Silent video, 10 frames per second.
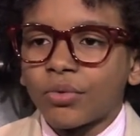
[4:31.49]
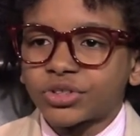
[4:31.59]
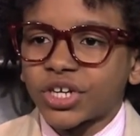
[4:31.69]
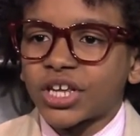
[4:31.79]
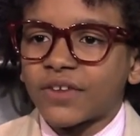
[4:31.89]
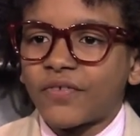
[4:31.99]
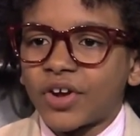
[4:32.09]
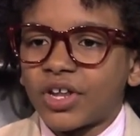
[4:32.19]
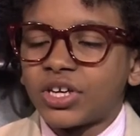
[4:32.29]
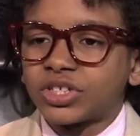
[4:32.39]
We're trying to get
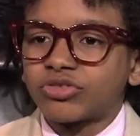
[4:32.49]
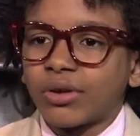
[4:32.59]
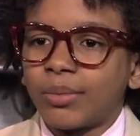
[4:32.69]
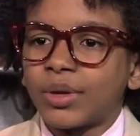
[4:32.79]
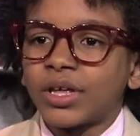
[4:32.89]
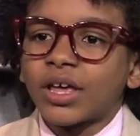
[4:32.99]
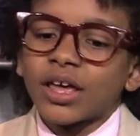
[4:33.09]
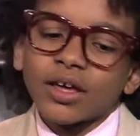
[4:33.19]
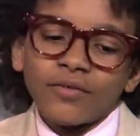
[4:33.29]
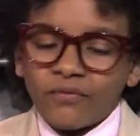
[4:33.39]
fundings from
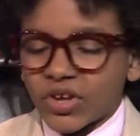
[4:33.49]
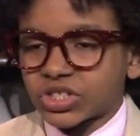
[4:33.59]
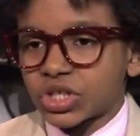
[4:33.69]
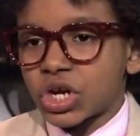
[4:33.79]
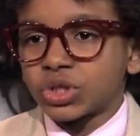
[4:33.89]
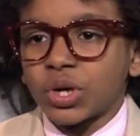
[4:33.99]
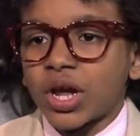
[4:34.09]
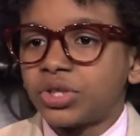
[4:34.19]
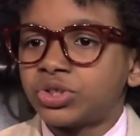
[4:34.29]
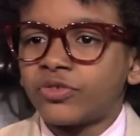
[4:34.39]
investors or
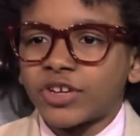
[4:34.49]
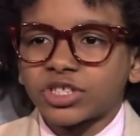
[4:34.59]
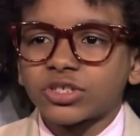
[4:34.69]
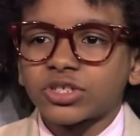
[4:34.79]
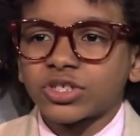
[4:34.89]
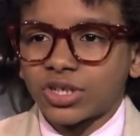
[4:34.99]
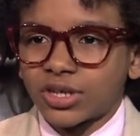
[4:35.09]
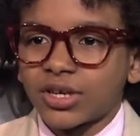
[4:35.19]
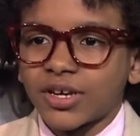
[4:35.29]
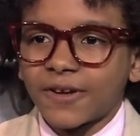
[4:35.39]
new investors.
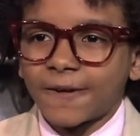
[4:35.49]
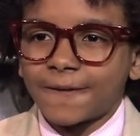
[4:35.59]
Yeah.